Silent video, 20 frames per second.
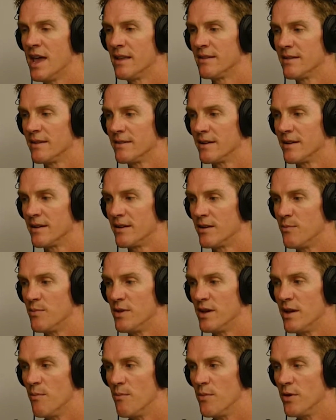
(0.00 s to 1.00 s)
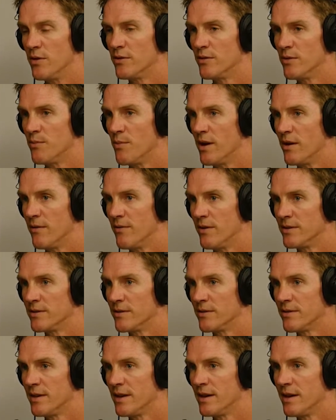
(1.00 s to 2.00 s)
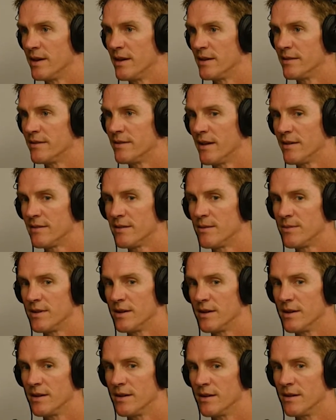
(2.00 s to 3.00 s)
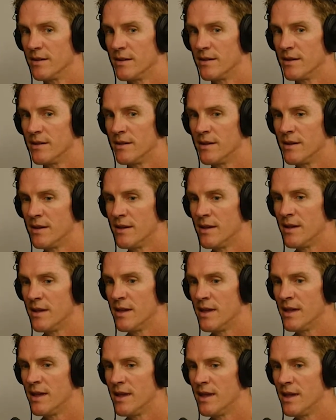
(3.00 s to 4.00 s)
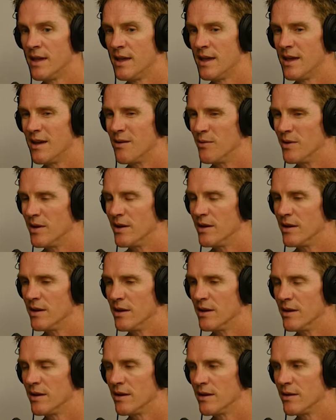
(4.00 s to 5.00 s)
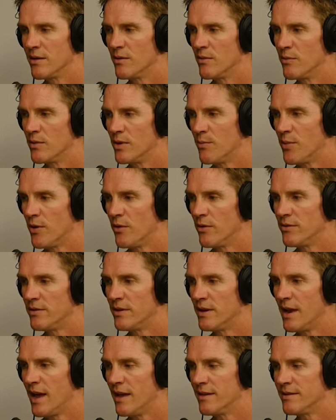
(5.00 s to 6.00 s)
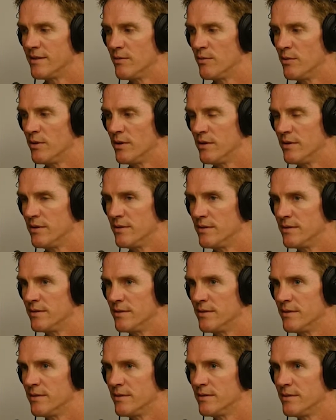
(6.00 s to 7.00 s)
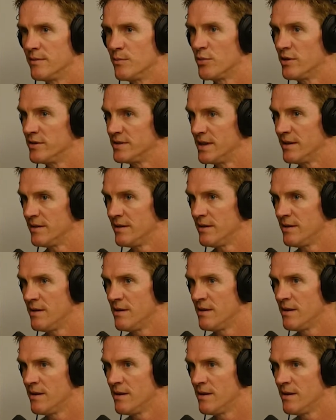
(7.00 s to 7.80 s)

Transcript: It sounds like it could be a mutually beneficial thing. It's not something, and we opposed it as it was presented.